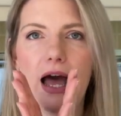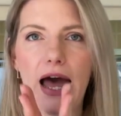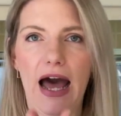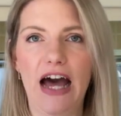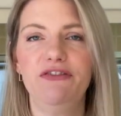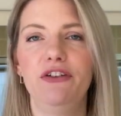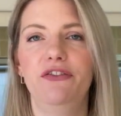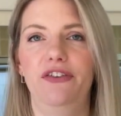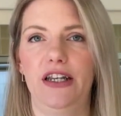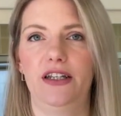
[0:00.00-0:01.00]
Half
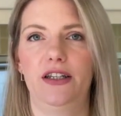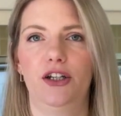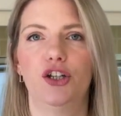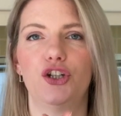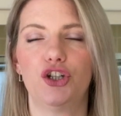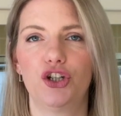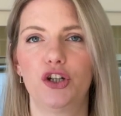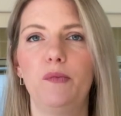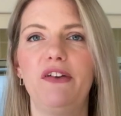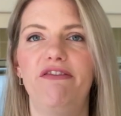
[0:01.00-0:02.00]
of it
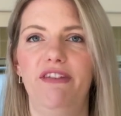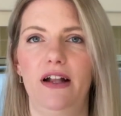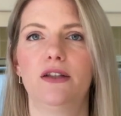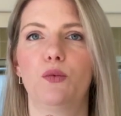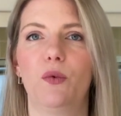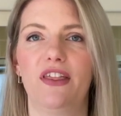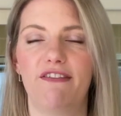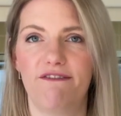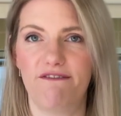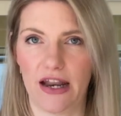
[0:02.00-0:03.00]
should be filled with
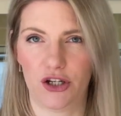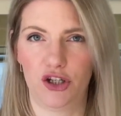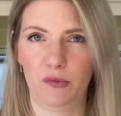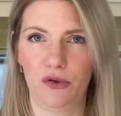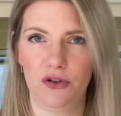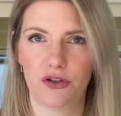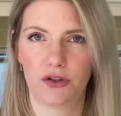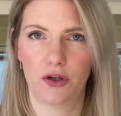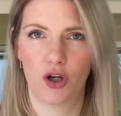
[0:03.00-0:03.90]
vegetables,